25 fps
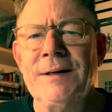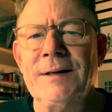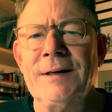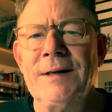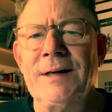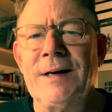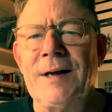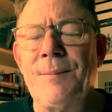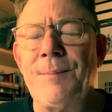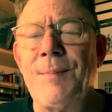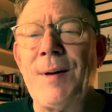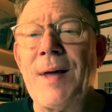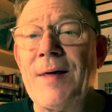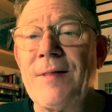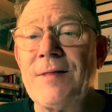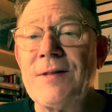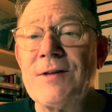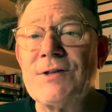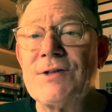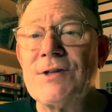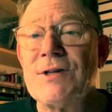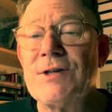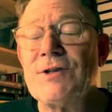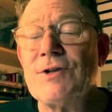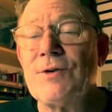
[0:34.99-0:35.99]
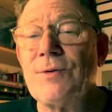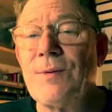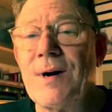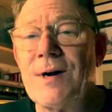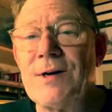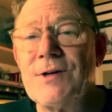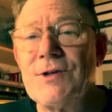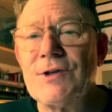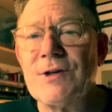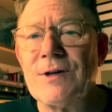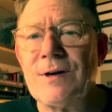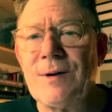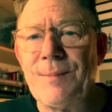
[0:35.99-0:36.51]
about the
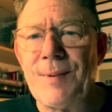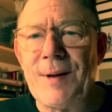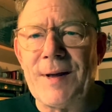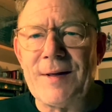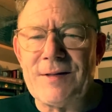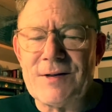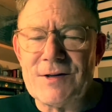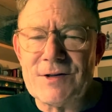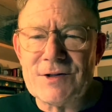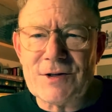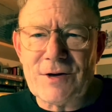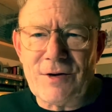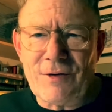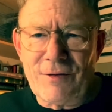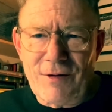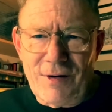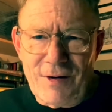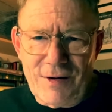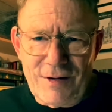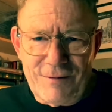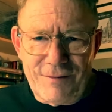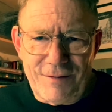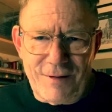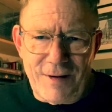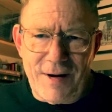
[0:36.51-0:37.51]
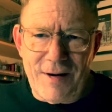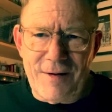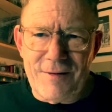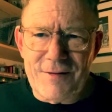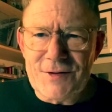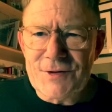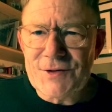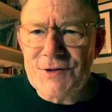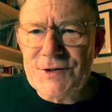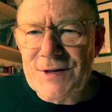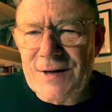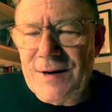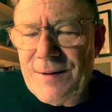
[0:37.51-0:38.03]
situation, about this
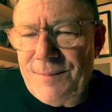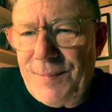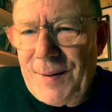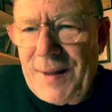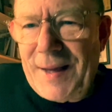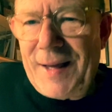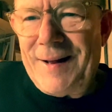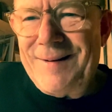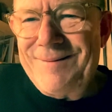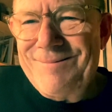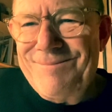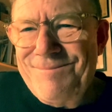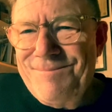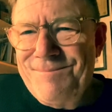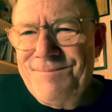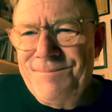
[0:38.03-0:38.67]
coronavirus and about